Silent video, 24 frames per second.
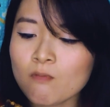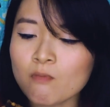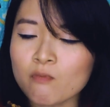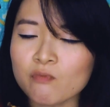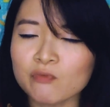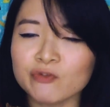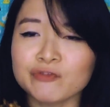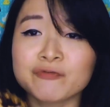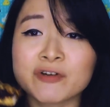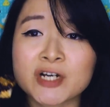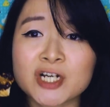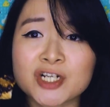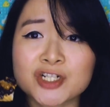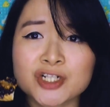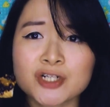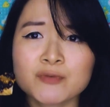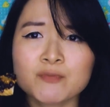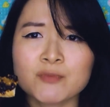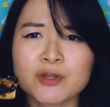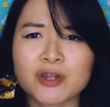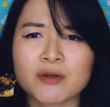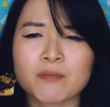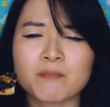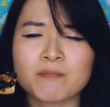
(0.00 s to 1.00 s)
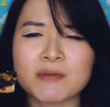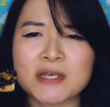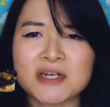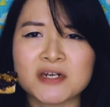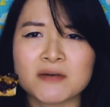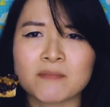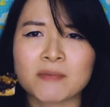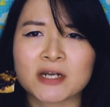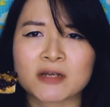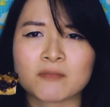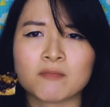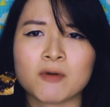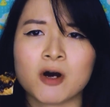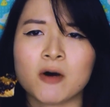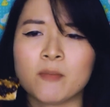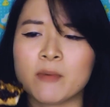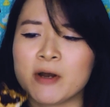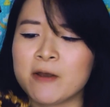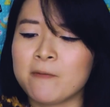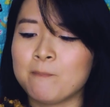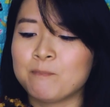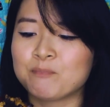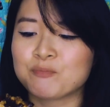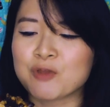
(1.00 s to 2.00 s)
version with the peanut butter
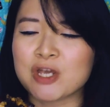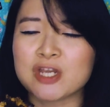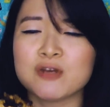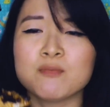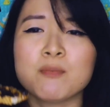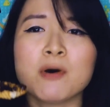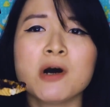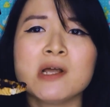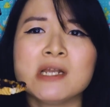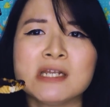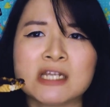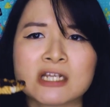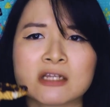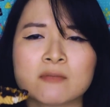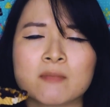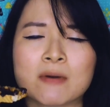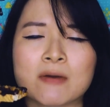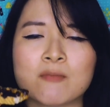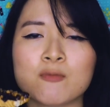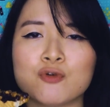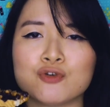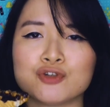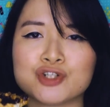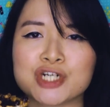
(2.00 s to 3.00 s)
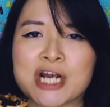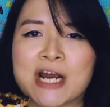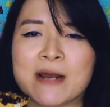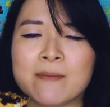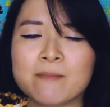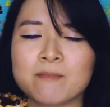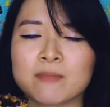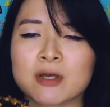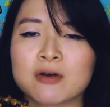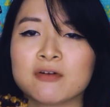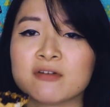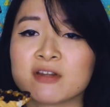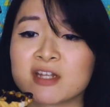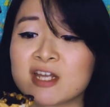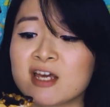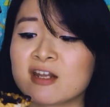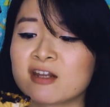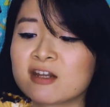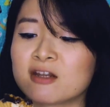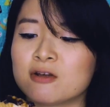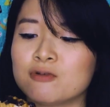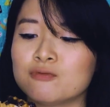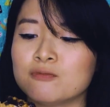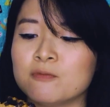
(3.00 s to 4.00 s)
Marmite, that you put a little bit more jam, because that
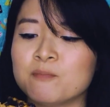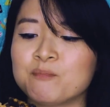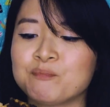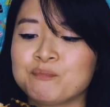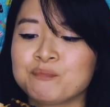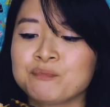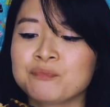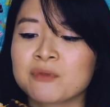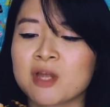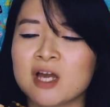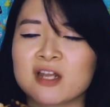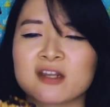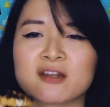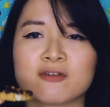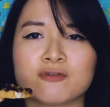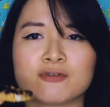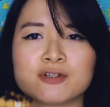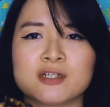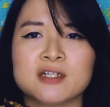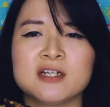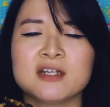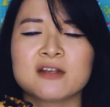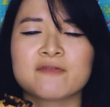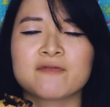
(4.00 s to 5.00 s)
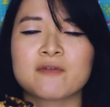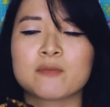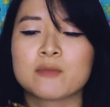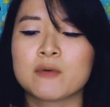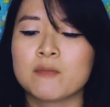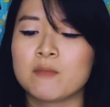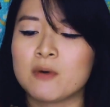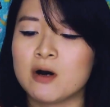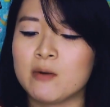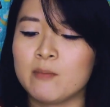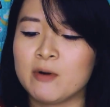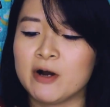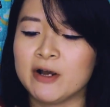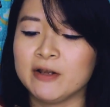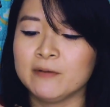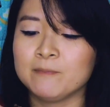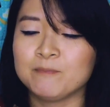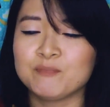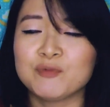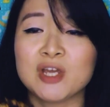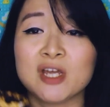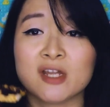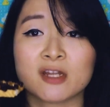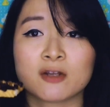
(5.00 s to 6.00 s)
saltiness from the Marmite
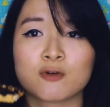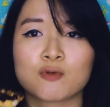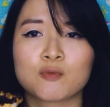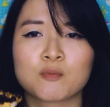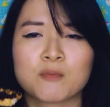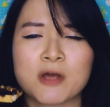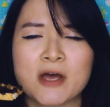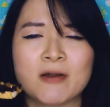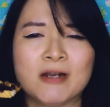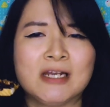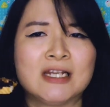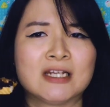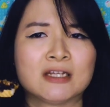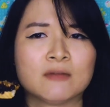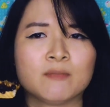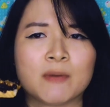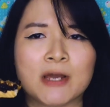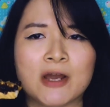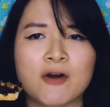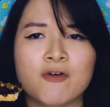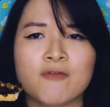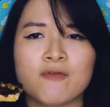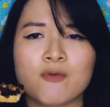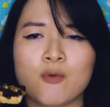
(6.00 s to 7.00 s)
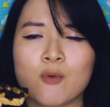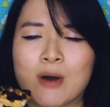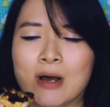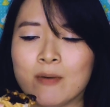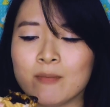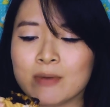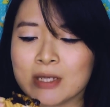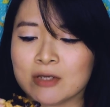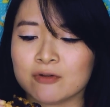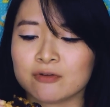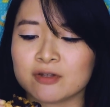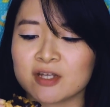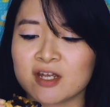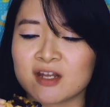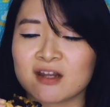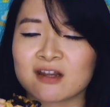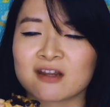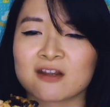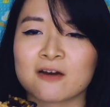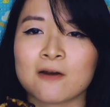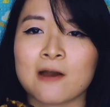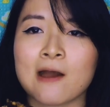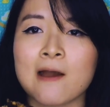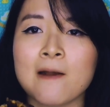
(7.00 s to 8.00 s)
is a little bit overwhelming on this,
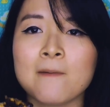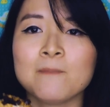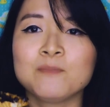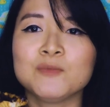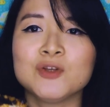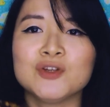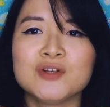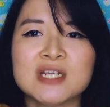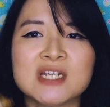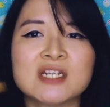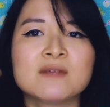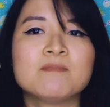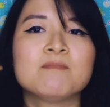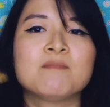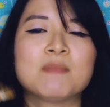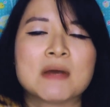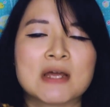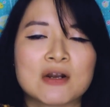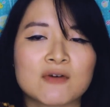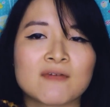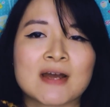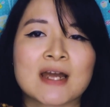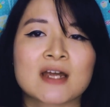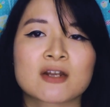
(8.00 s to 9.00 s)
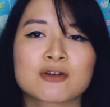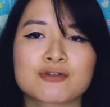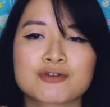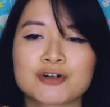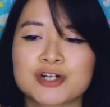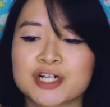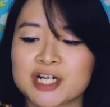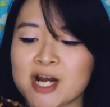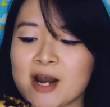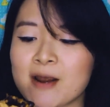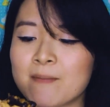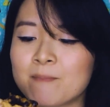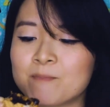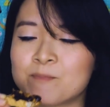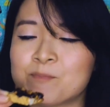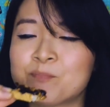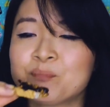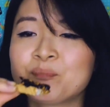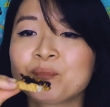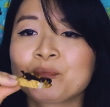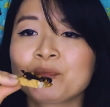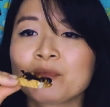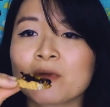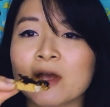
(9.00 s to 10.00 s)
so you need a bit of extra jam
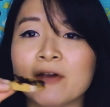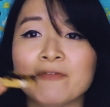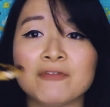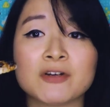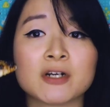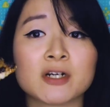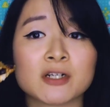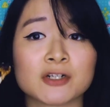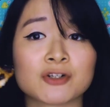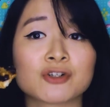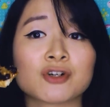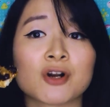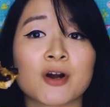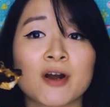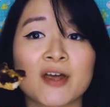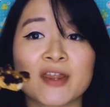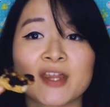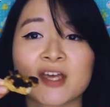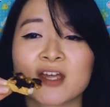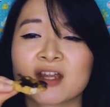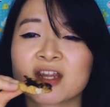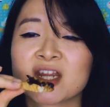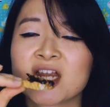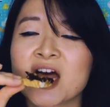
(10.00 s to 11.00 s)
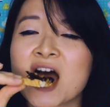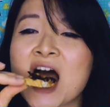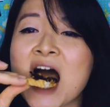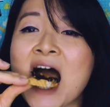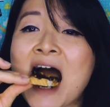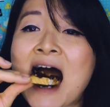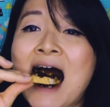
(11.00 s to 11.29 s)
if you're going to try this.